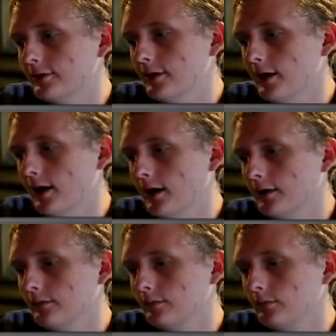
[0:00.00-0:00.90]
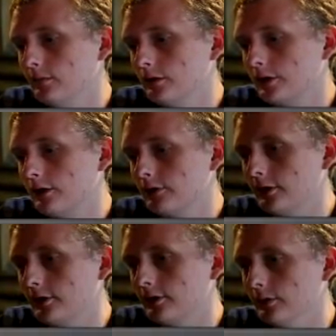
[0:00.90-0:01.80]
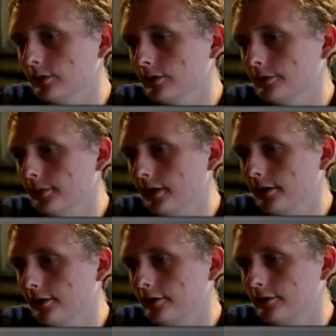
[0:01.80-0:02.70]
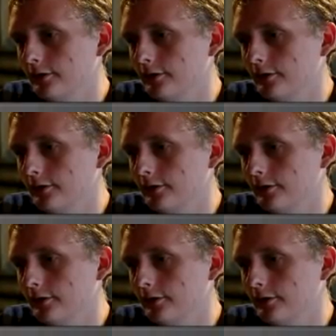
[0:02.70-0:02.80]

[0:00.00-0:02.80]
not a Caretaker or an Abaya.